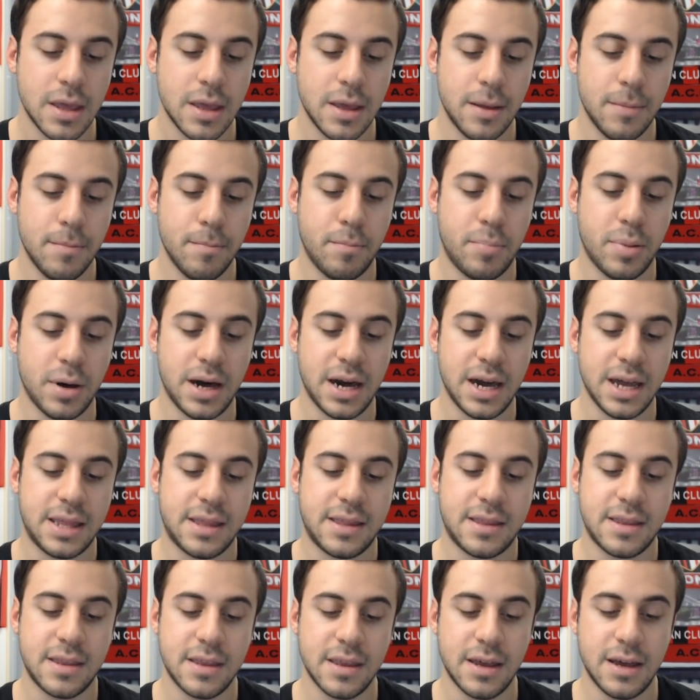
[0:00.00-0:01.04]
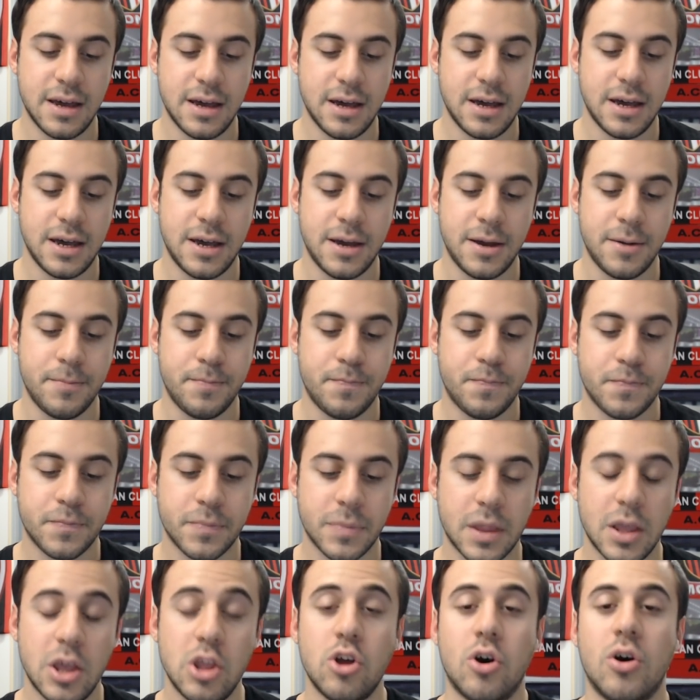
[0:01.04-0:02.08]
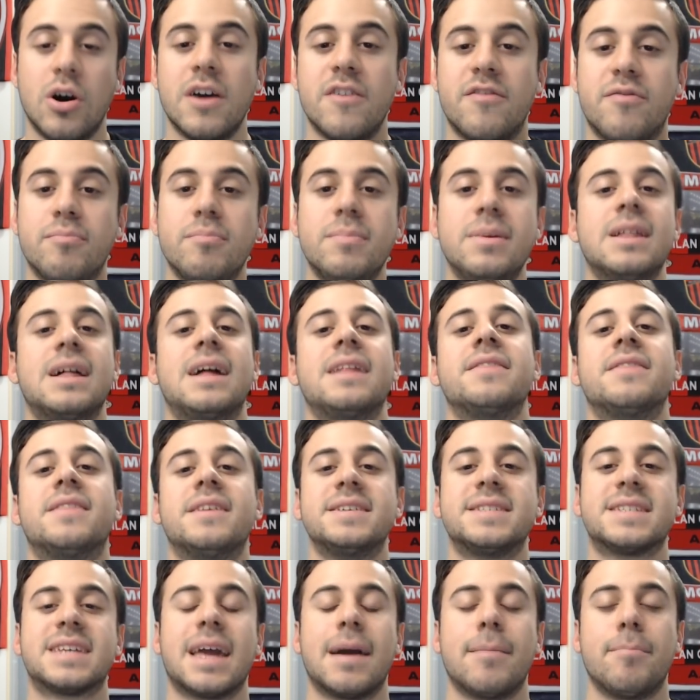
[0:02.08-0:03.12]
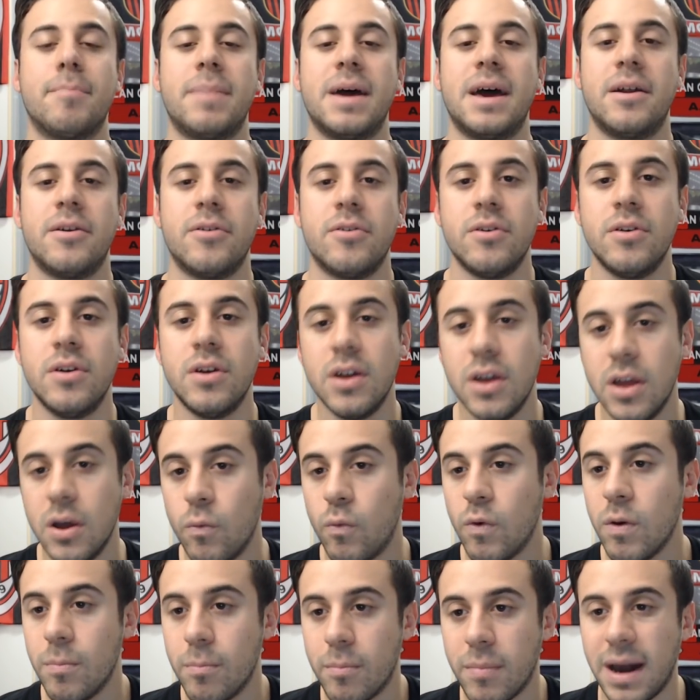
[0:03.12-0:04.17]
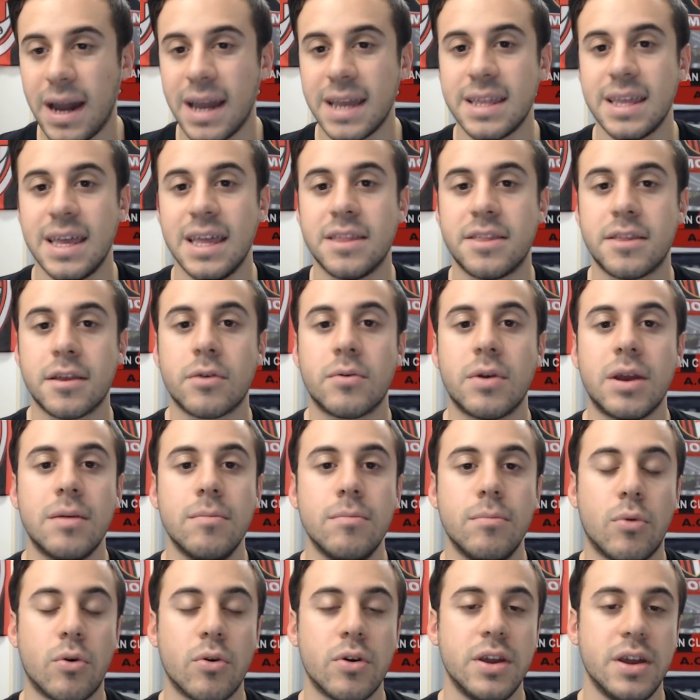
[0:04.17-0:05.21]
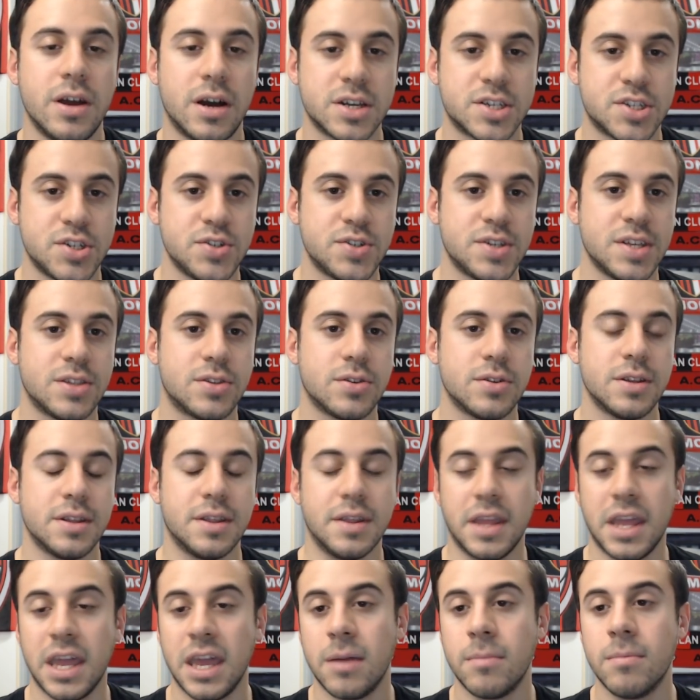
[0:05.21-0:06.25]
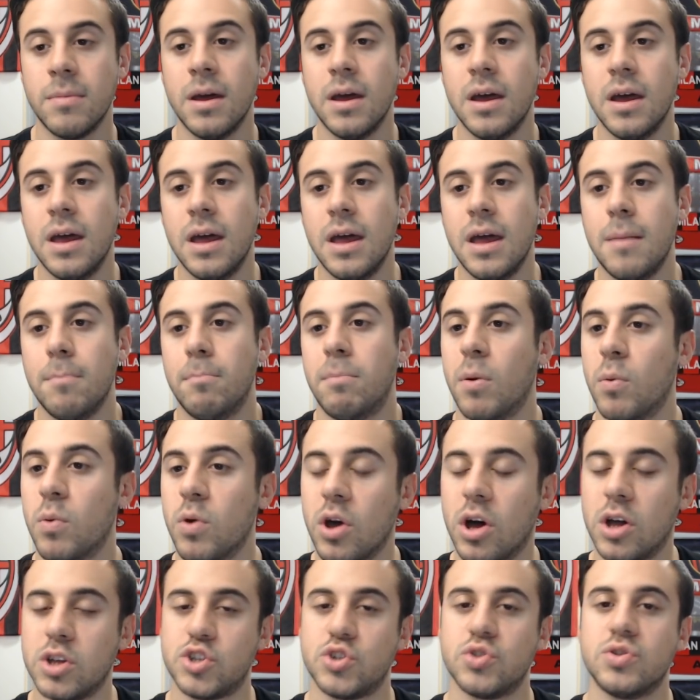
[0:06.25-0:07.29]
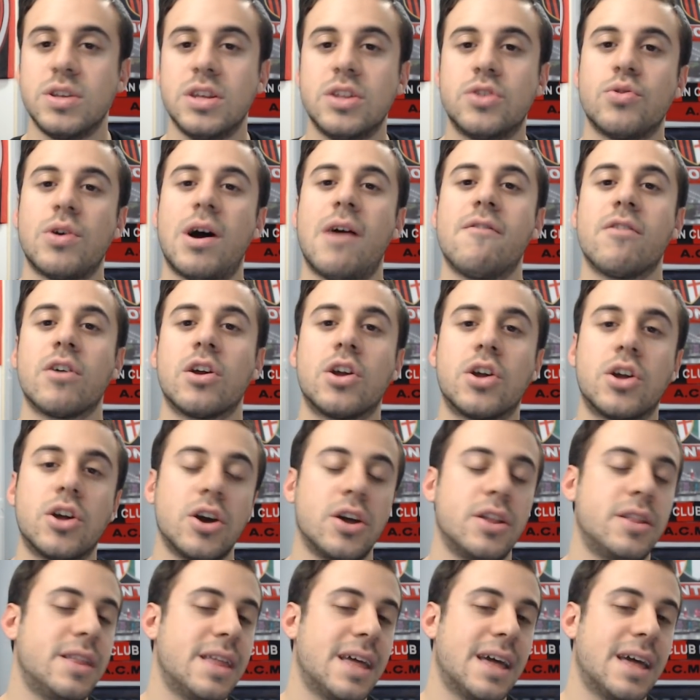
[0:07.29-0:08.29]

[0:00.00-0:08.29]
But, you know, if Milan does get better, we might integrate more youngsters into the team. But we also need to have a good